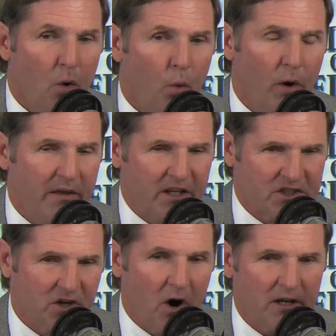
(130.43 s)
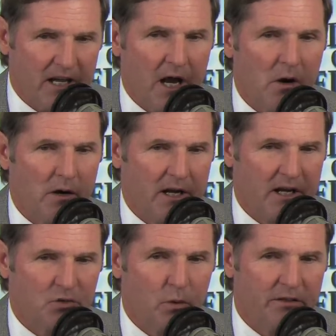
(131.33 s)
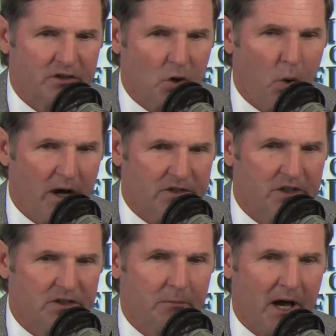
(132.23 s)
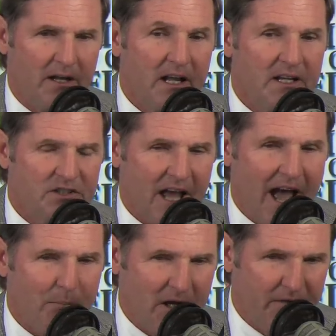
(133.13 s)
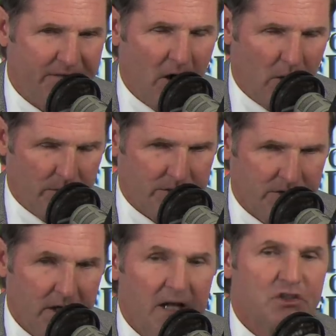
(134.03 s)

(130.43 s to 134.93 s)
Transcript: When they start caring is when there's questions about tapping phones,